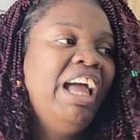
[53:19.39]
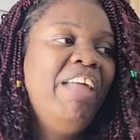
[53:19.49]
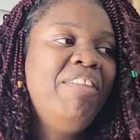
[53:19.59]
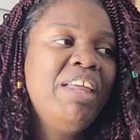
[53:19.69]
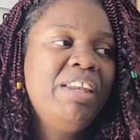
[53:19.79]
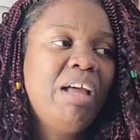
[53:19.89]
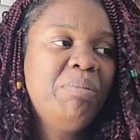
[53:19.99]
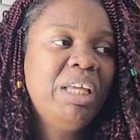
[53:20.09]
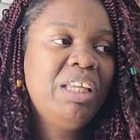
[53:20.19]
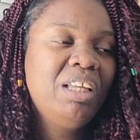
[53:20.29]
And then I'm
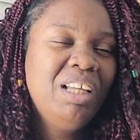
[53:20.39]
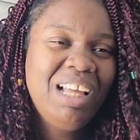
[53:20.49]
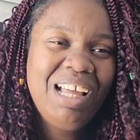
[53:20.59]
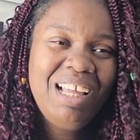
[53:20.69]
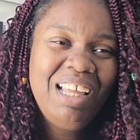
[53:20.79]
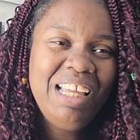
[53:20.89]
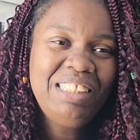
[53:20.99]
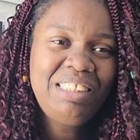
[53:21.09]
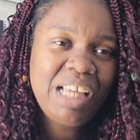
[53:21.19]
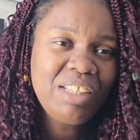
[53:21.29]
like,
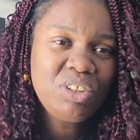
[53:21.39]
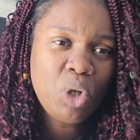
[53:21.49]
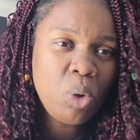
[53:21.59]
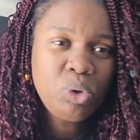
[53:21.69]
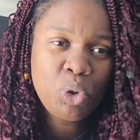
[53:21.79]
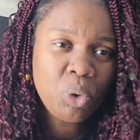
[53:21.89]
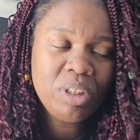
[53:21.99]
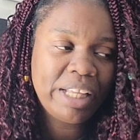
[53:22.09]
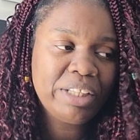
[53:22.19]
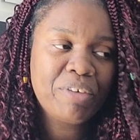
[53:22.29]
it says no tool,
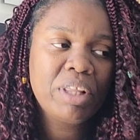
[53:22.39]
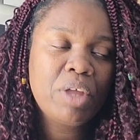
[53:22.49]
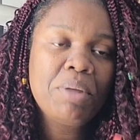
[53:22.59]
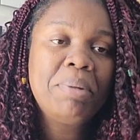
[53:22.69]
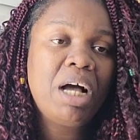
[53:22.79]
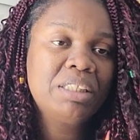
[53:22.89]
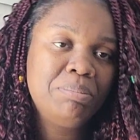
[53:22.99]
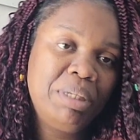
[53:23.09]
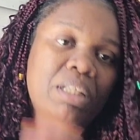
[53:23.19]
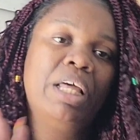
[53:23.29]
like literally on the box
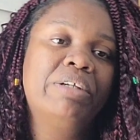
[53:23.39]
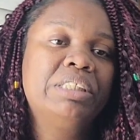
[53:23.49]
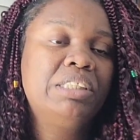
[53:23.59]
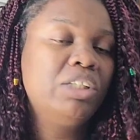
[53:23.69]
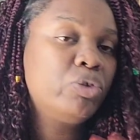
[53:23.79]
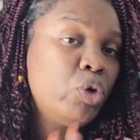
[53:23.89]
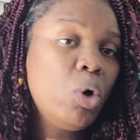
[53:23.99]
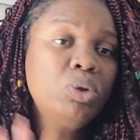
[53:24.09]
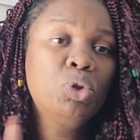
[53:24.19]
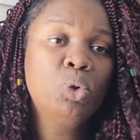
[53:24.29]
in big letters, it says
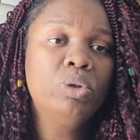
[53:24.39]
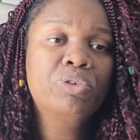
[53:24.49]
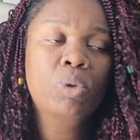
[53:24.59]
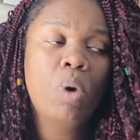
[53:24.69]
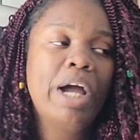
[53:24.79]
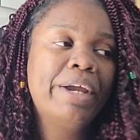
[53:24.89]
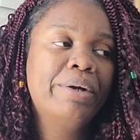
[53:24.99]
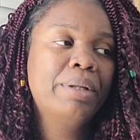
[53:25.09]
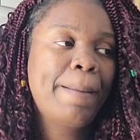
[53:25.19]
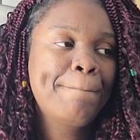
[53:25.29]
no tools required